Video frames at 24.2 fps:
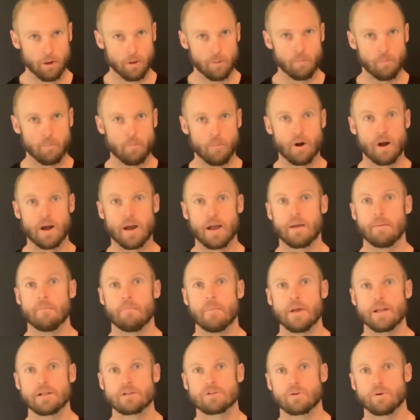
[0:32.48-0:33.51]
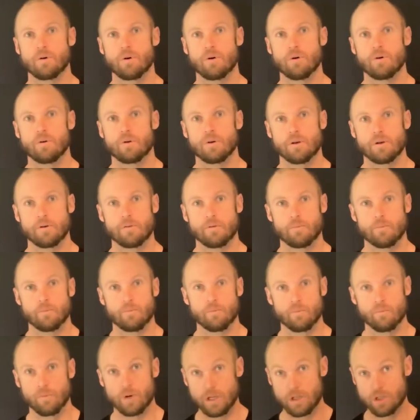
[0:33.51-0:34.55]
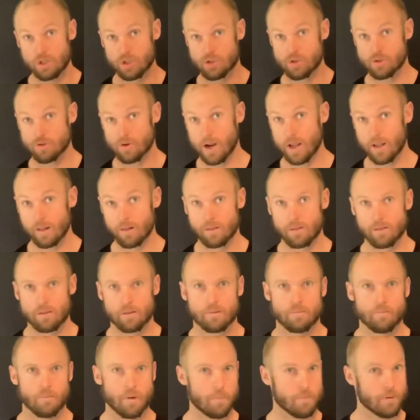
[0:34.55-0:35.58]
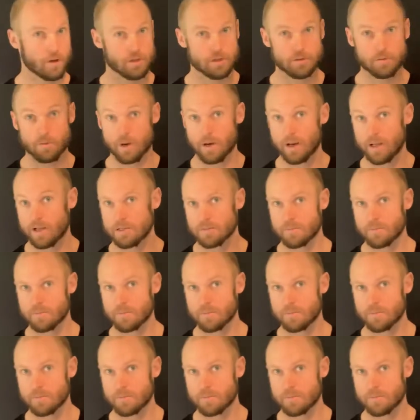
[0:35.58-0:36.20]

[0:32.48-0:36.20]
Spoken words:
My mentor in strength, my biggest one, has